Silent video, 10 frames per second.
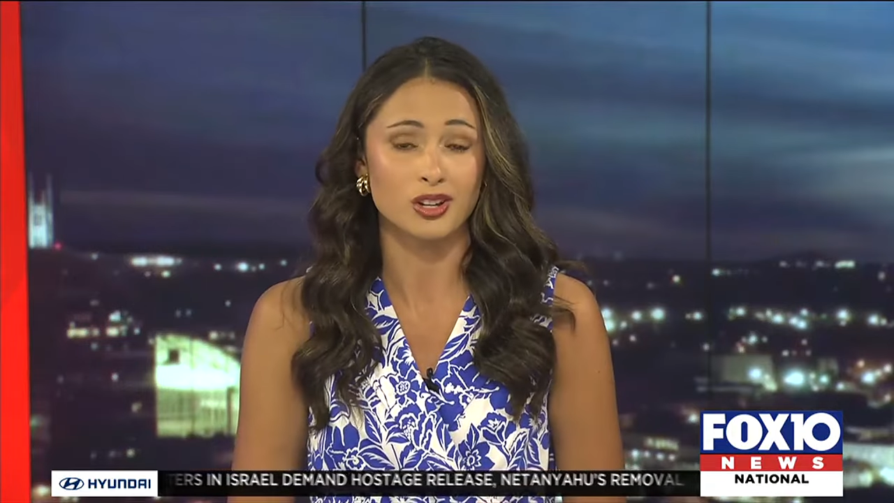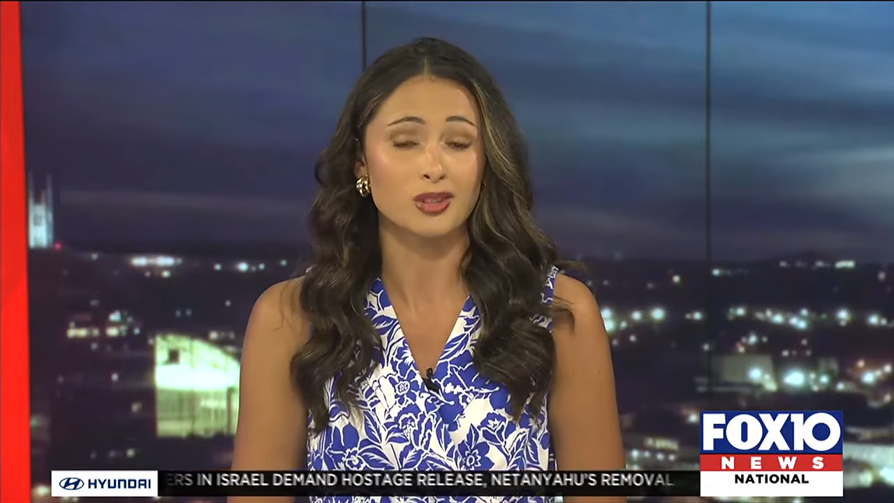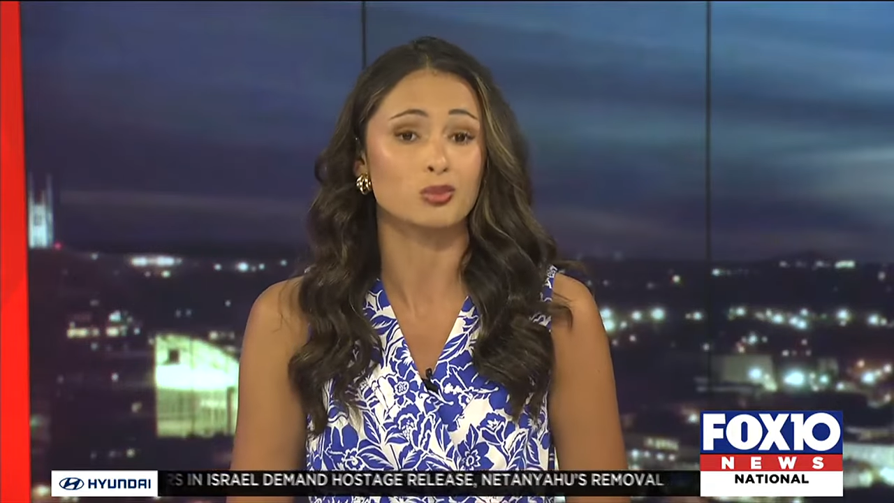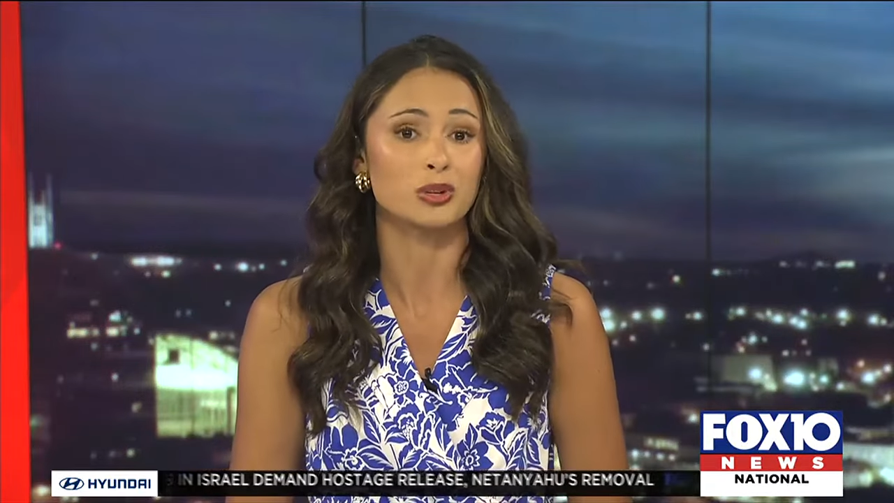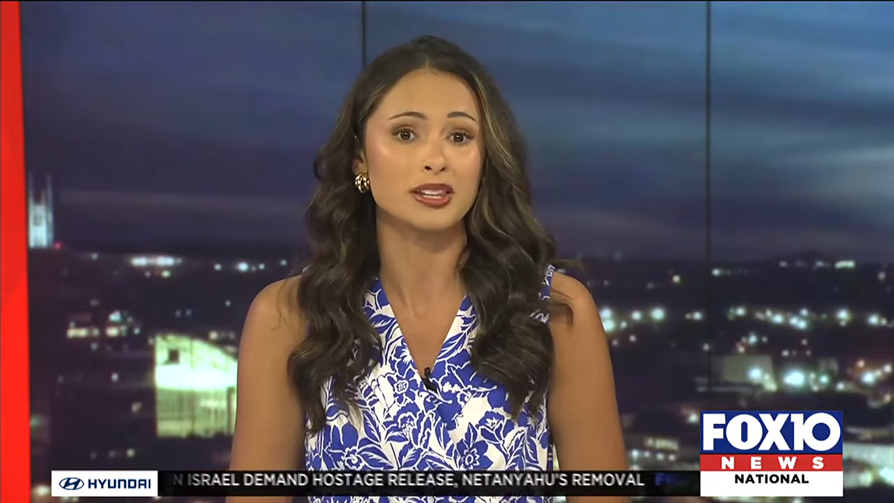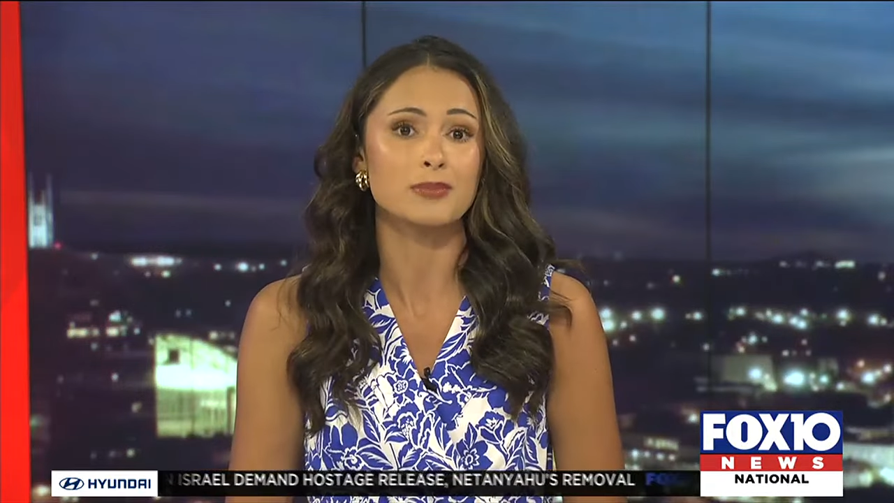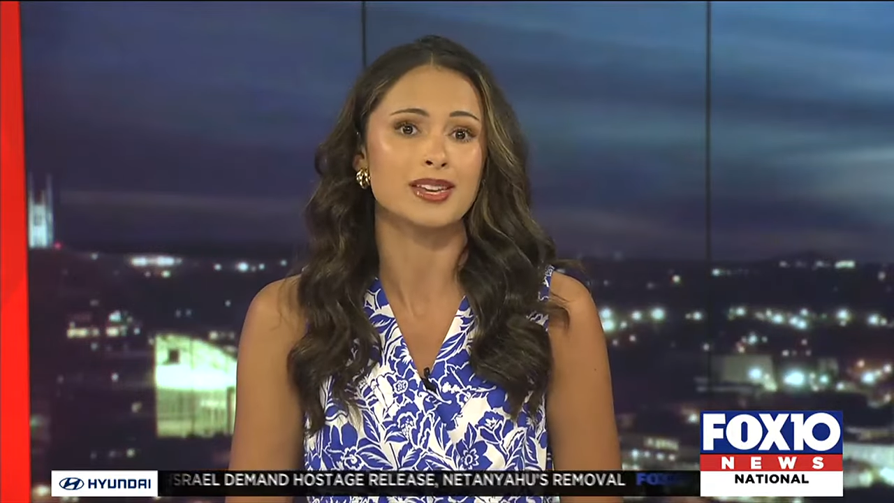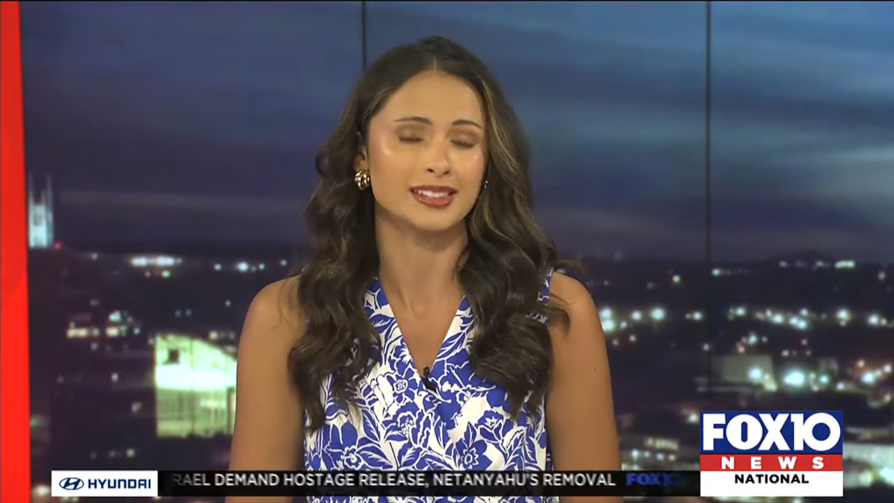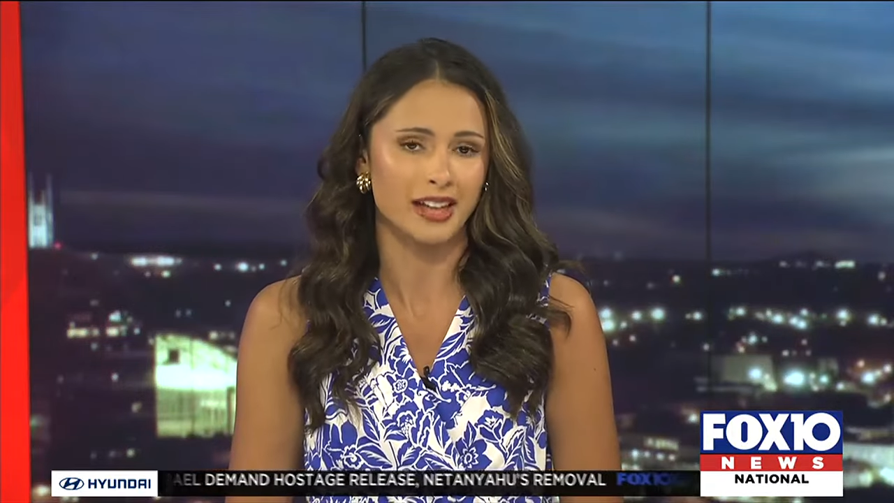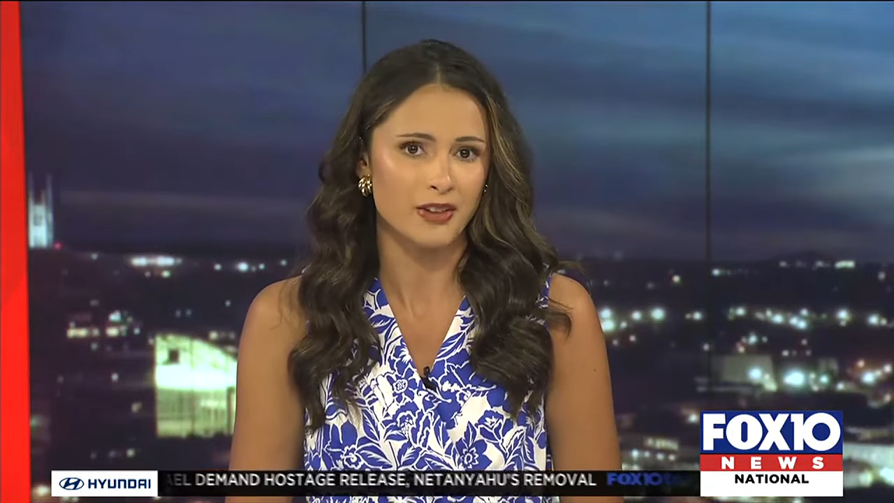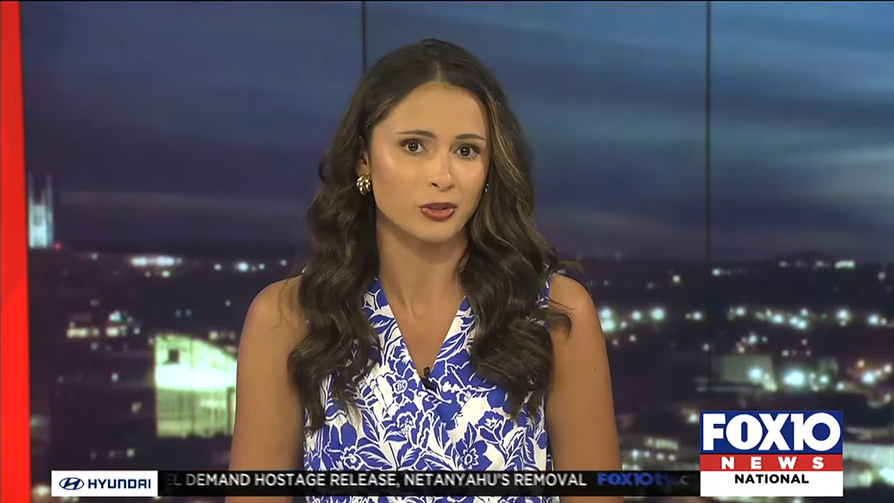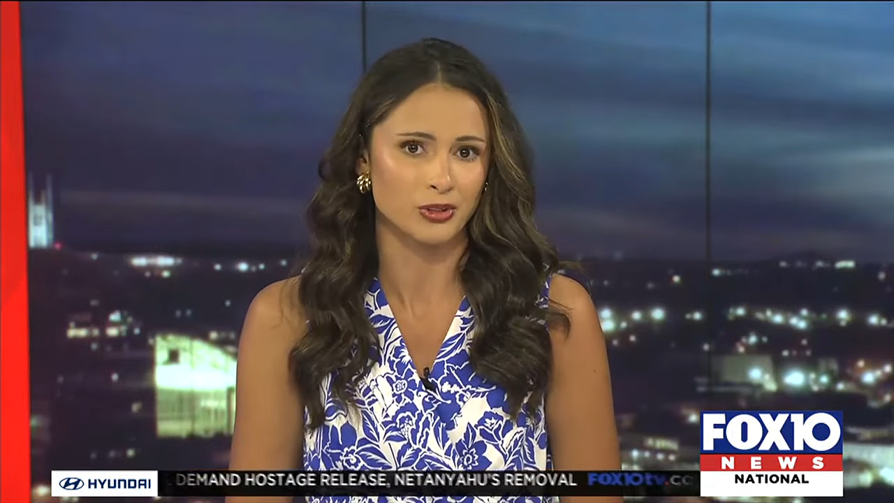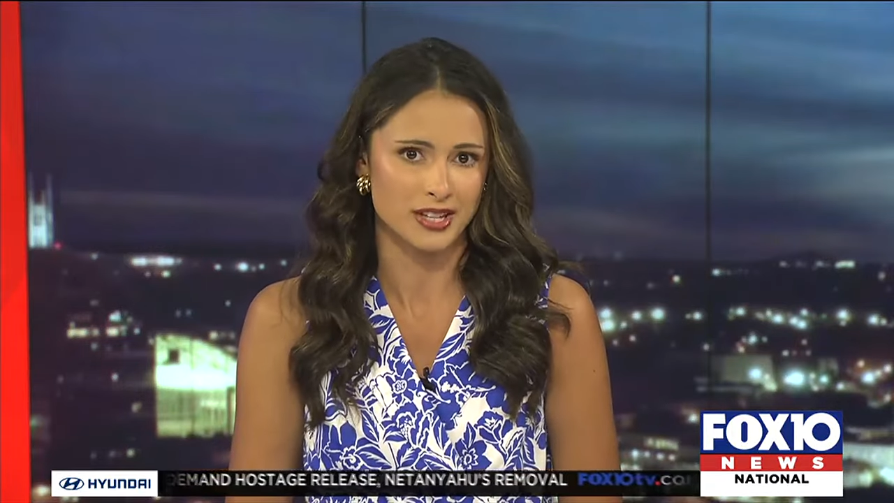could really mean life or